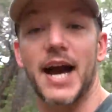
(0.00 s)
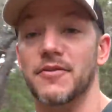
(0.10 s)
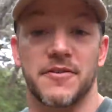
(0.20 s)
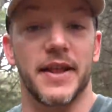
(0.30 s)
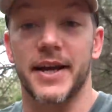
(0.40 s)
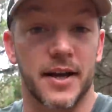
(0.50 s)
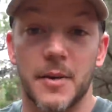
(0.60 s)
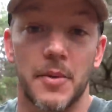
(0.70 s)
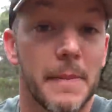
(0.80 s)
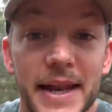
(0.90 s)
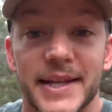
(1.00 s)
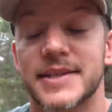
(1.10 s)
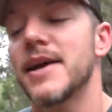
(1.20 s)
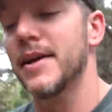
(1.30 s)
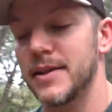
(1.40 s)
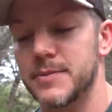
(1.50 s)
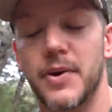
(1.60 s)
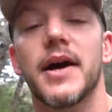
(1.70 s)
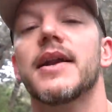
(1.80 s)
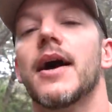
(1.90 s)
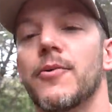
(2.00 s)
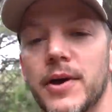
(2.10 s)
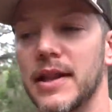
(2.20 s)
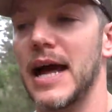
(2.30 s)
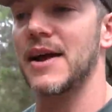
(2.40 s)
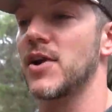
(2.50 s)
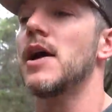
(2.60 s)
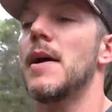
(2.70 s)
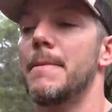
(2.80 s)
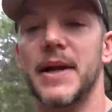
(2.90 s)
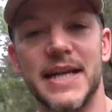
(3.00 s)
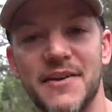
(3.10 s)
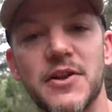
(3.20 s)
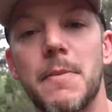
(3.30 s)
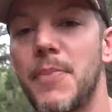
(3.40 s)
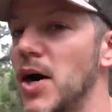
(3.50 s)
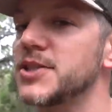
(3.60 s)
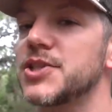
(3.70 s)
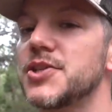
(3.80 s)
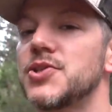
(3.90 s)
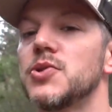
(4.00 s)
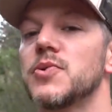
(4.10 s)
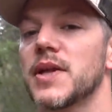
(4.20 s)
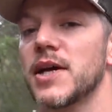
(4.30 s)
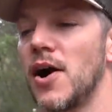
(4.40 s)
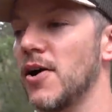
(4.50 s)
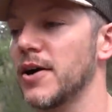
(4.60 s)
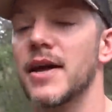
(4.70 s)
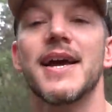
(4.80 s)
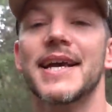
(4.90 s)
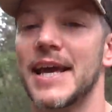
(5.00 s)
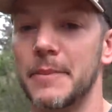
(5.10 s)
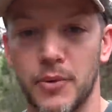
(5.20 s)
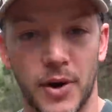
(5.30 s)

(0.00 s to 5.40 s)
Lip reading: out for like a couple minutes. It's probably not real life, but it definitely punches you really hard, can